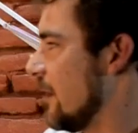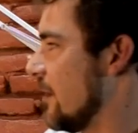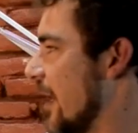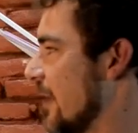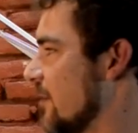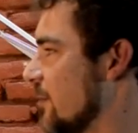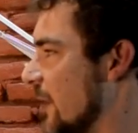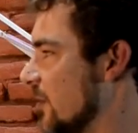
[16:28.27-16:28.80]

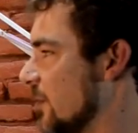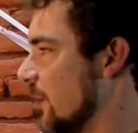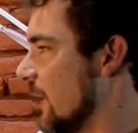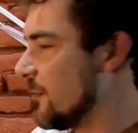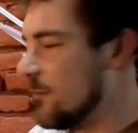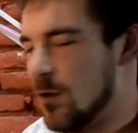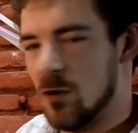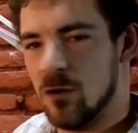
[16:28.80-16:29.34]
That's my
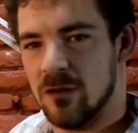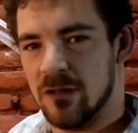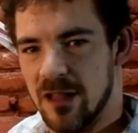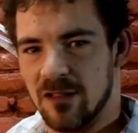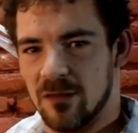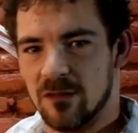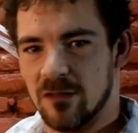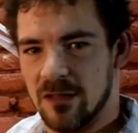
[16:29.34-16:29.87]
smartphone.
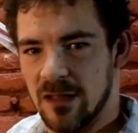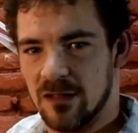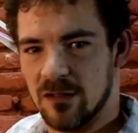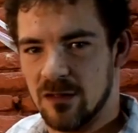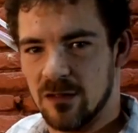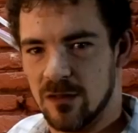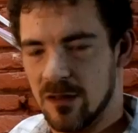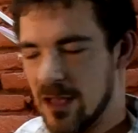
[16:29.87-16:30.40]
That's
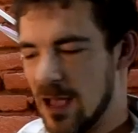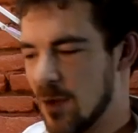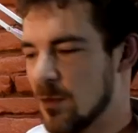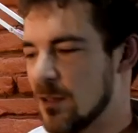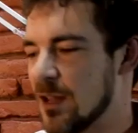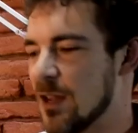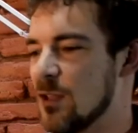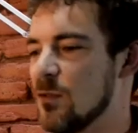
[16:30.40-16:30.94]
that's the, the
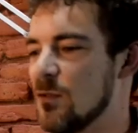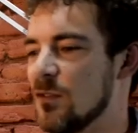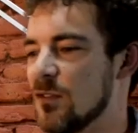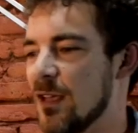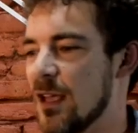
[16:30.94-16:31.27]
camera that I use.